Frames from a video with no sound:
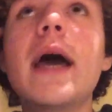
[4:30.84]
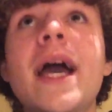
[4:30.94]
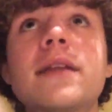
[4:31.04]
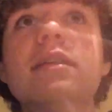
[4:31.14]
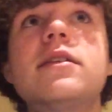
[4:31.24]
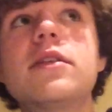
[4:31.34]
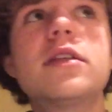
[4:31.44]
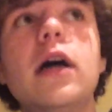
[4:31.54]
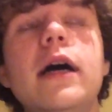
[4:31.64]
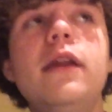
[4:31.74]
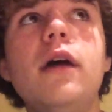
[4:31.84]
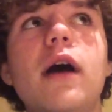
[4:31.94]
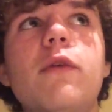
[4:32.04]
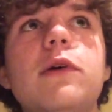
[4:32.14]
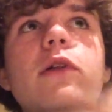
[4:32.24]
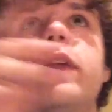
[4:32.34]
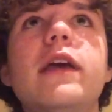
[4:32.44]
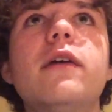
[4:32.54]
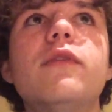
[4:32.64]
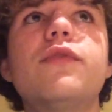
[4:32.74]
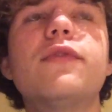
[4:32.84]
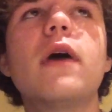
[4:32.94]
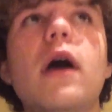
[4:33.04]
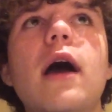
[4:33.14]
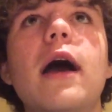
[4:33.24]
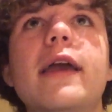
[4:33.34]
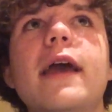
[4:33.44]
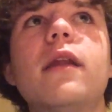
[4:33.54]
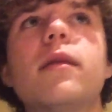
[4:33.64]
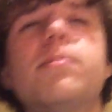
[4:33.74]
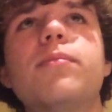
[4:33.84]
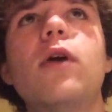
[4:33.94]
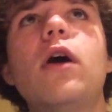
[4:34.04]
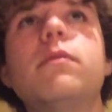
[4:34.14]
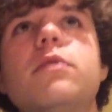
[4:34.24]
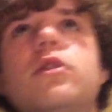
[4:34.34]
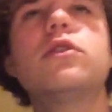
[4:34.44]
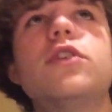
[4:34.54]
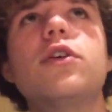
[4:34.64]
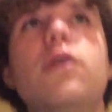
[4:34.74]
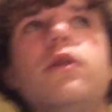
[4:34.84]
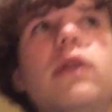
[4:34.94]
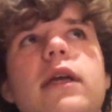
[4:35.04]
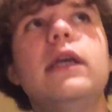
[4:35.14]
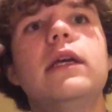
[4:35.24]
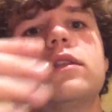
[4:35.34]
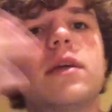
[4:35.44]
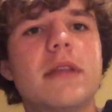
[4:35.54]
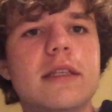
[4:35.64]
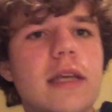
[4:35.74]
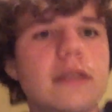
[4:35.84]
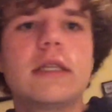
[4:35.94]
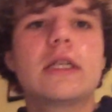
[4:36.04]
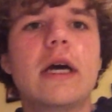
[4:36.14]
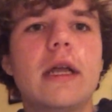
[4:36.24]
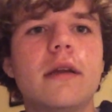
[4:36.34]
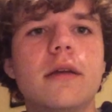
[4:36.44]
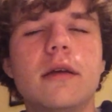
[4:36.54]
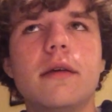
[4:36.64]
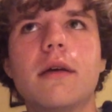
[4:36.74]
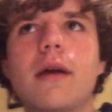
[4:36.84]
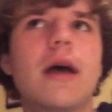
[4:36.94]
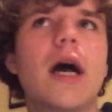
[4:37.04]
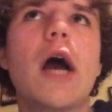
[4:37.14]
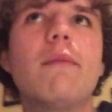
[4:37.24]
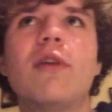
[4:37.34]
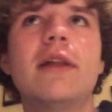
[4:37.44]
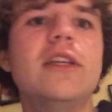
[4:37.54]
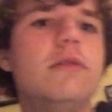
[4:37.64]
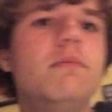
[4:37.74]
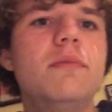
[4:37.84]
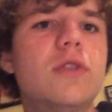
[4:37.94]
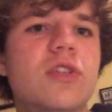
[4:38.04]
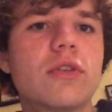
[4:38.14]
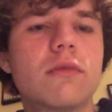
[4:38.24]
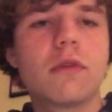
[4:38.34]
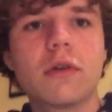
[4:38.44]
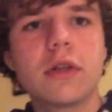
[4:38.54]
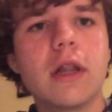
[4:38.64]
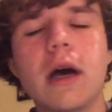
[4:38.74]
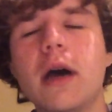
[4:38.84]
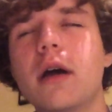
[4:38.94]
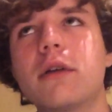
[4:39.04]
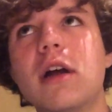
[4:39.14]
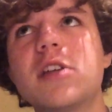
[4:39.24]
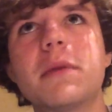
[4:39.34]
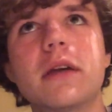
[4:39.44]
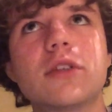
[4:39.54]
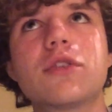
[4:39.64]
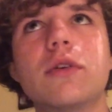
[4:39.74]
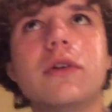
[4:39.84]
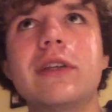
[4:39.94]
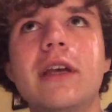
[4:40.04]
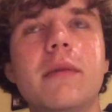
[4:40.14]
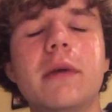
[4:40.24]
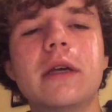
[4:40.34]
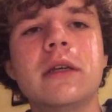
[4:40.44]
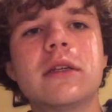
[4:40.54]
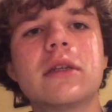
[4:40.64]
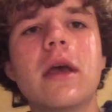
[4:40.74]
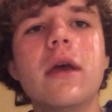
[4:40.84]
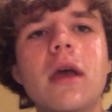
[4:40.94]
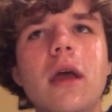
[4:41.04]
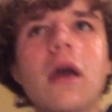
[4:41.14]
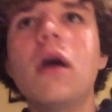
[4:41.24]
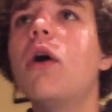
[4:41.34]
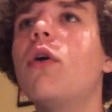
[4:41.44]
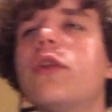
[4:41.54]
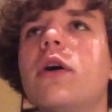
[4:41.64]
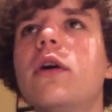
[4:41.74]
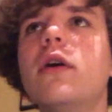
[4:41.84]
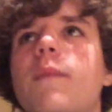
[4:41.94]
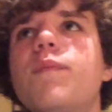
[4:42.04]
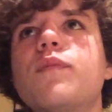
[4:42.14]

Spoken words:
Actors aside, I will give, again, props to some of the set design. I'm really grasping at straws here, because although